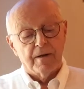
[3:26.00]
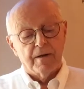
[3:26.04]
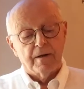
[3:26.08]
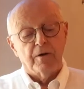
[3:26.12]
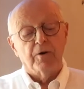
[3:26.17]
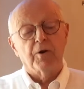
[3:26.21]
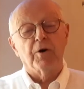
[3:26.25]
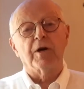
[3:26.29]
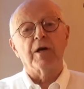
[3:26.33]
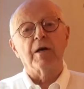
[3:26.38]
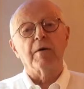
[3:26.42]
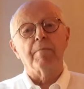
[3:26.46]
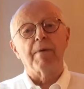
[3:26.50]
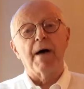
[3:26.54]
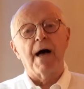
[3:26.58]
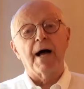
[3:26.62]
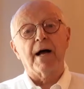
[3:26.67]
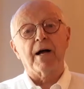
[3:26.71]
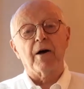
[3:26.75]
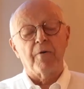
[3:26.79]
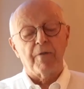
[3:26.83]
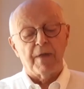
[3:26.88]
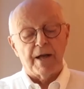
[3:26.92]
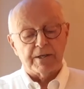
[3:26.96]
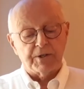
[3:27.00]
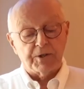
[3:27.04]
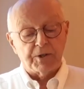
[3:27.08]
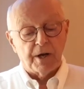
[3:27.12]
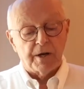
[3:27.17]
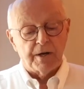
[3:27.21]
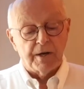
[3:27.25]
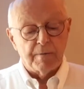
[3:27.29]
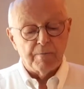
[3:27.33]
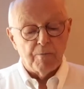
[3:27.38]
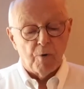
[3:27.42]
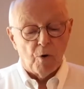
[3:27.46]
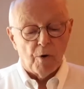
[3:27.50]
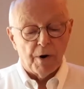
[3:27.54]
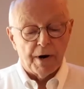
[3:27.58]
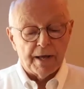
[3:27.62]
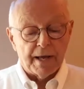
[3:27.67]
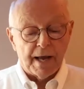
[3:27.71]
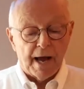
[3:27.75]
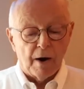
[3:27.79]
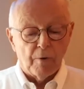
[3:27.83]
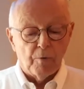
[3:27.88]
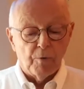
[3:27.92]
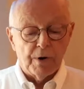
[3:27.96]
Looking back on that Sunday
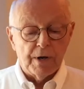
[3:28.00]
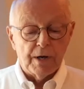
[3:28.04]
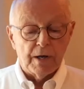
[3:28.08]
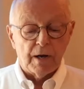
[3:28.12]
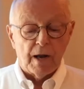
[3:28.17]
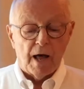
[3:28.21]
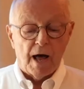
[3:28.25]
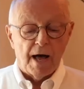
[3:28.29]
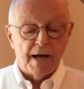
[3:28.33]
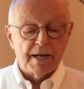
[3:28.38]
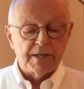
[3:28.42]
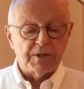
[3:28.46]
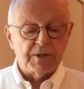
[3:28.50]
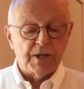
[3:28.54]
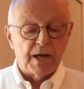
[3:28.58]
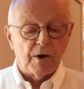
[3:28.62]
morning, I realized